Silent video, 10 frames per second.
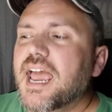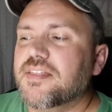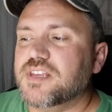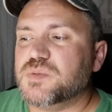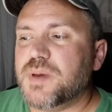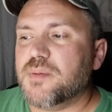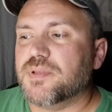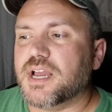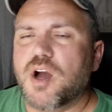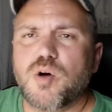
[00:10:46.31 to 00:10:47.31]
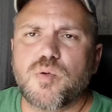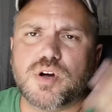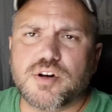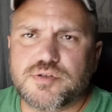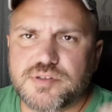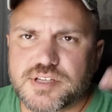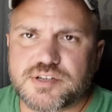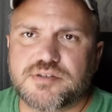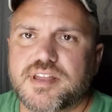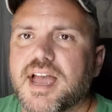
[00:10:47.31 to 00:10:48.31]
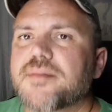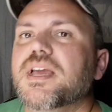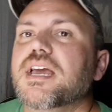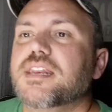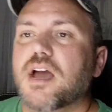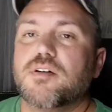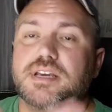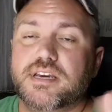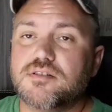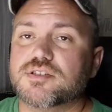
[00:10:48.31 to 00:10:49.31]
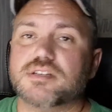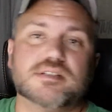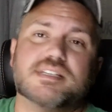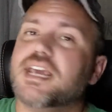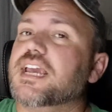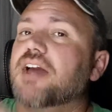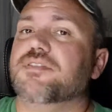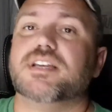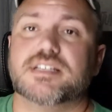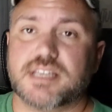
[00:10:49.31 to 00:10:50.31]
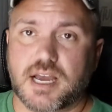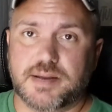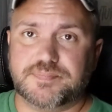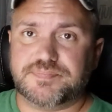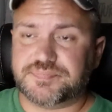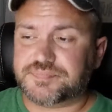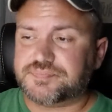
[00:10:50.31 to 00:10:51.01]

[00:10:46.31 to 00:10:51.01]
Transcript: And these people like, oh, well, go do this, go do that. Now, take everything aside.